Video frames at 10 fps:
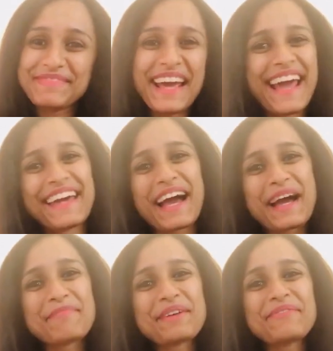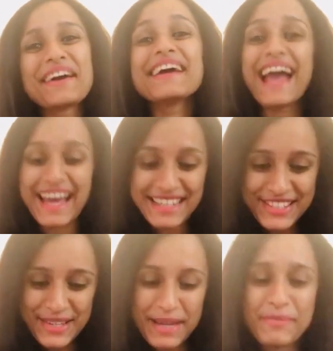Hey, I'm Nivea,
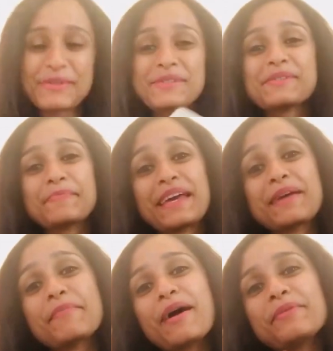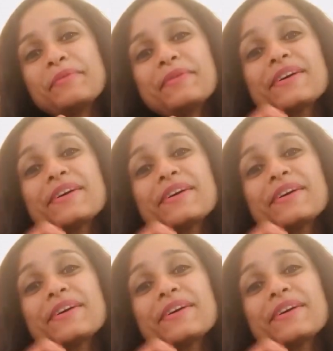and today I'm going to speak about the